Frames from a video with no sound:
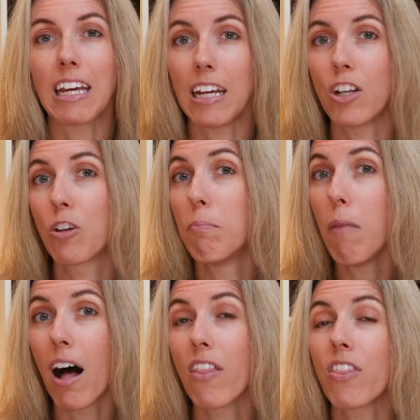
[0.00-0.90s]
each
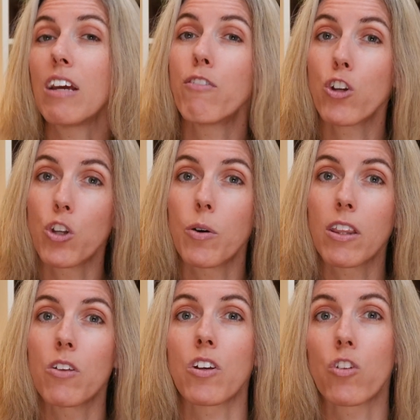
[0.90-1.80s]
month if you're doing
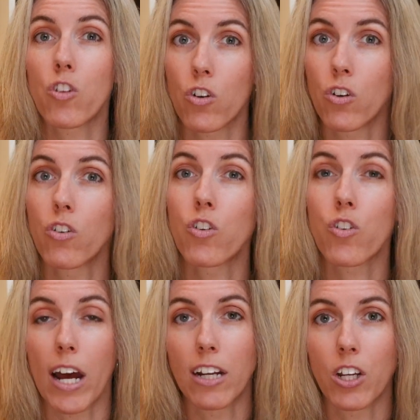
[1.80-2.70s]
those external
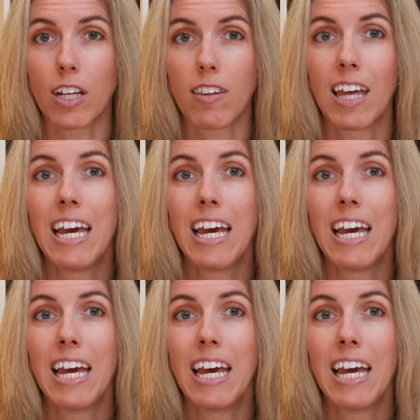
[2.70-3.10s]
strategies.